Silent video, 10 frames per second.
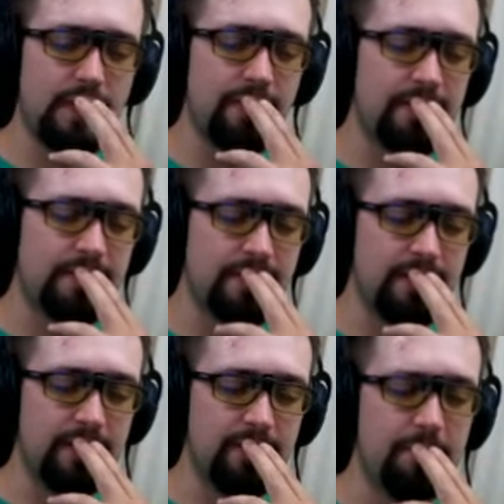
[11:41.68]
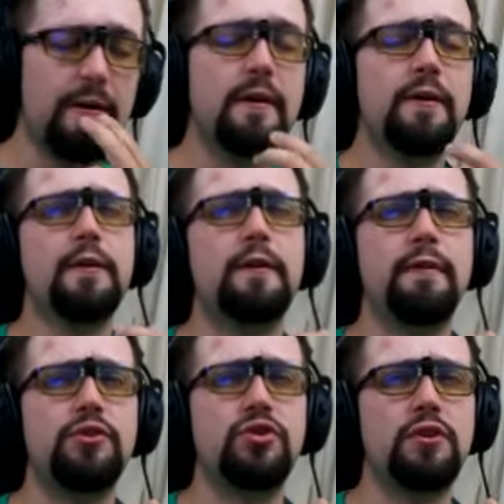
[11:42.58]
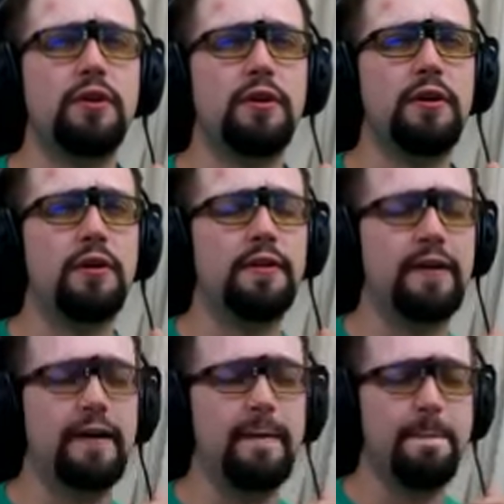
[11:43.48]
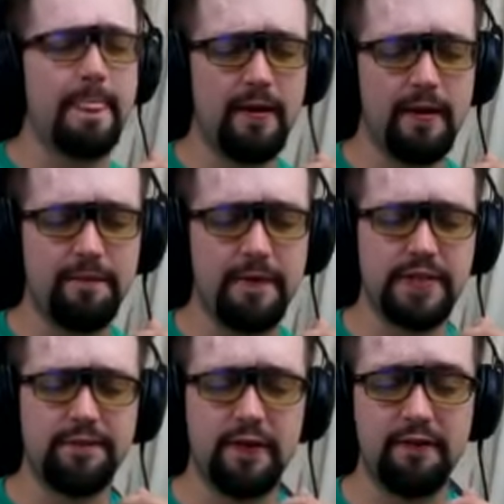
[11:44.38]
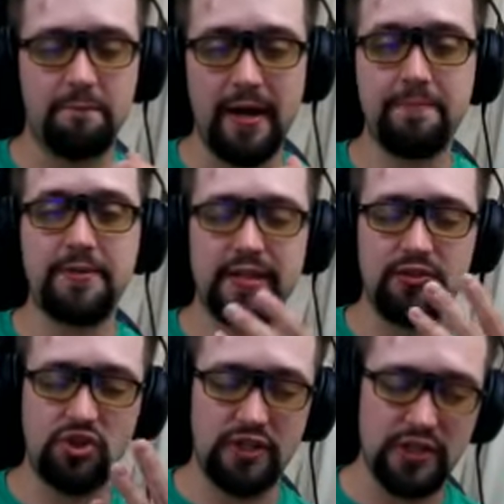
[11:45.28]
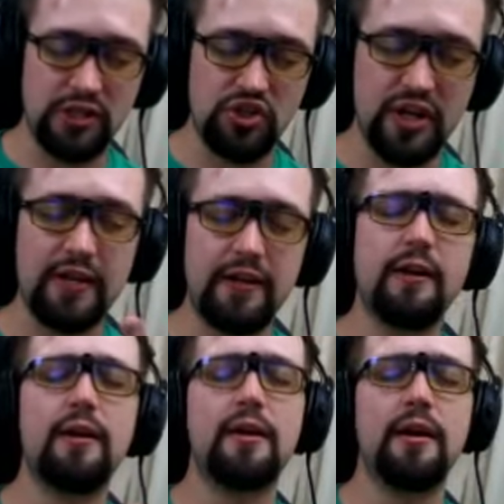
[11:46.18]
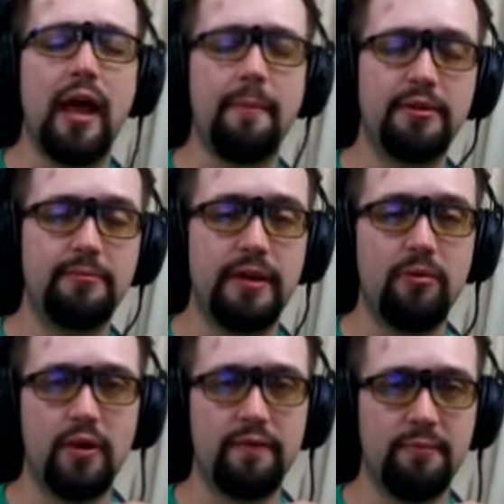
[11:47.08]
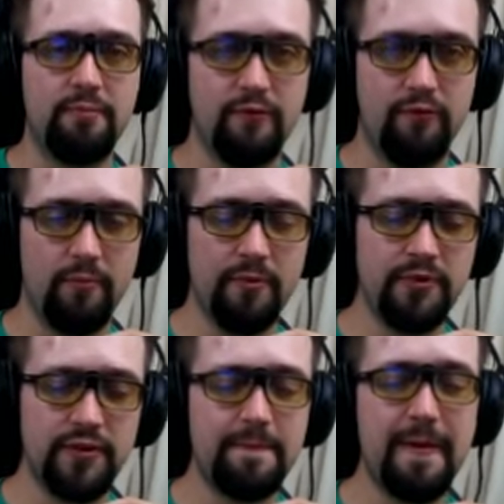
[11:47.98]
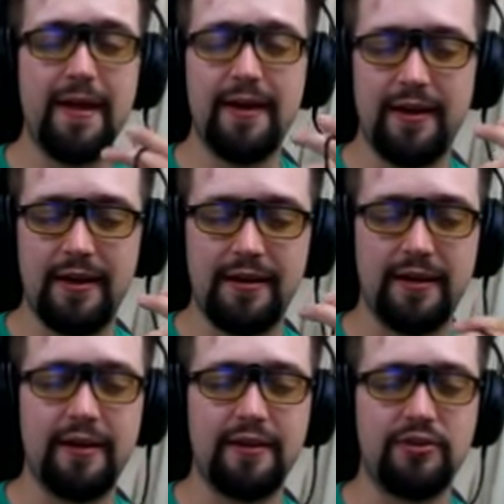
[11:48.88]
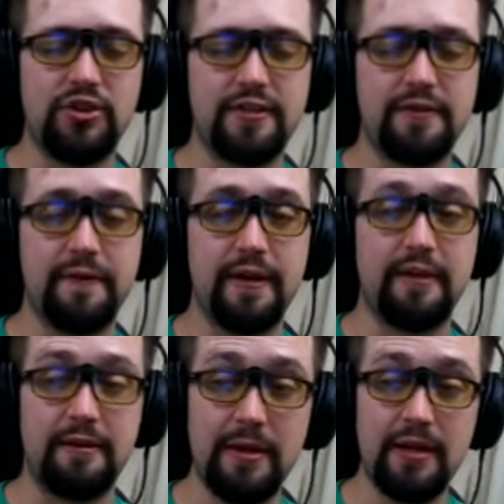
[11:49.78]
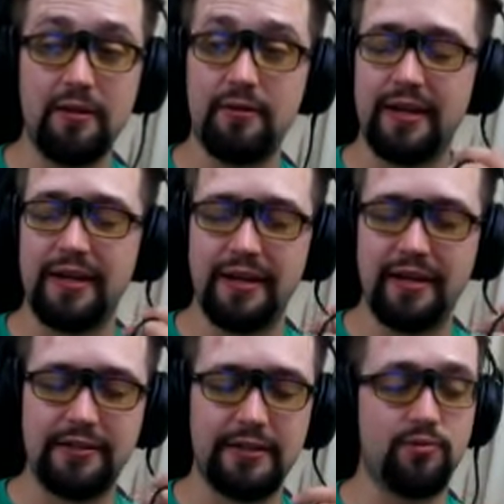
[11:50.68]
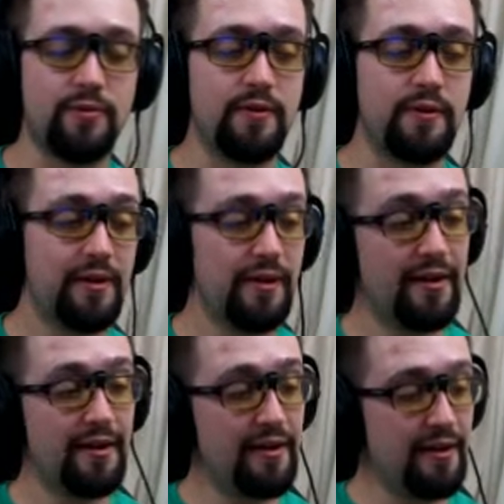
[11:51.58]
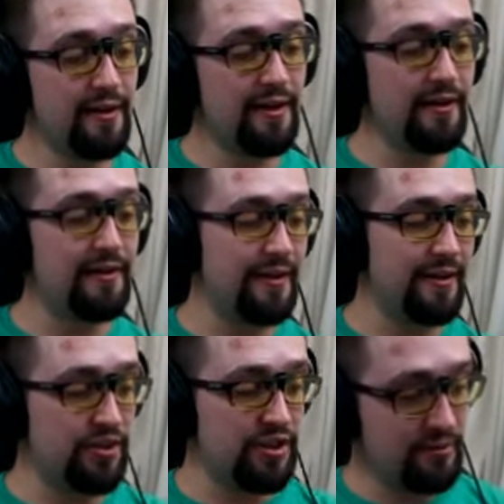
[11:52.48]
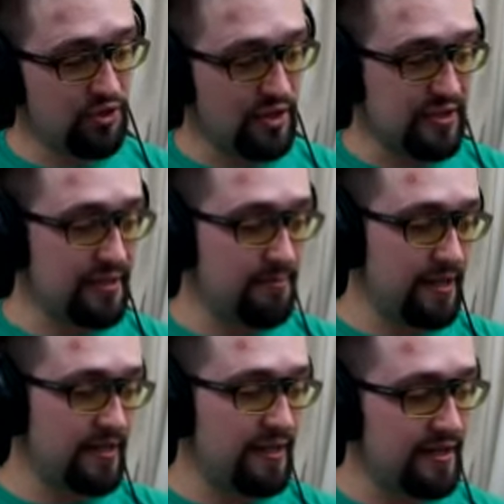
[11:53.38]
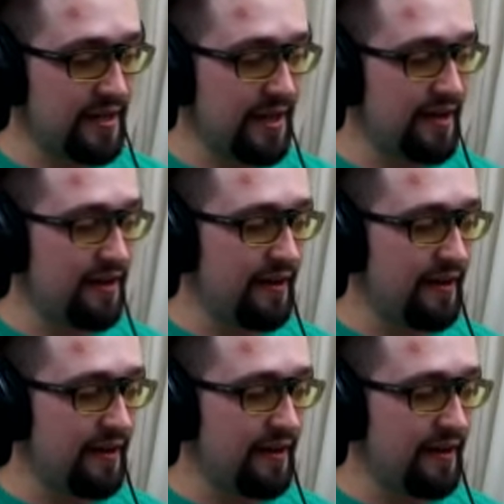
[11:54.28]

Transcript: this convention called a Festival of Pipes, and Chelsea Chen happened to be one of the performers, and I got the chance to finally meet her and get in touch with her, and she was just as pleasant as I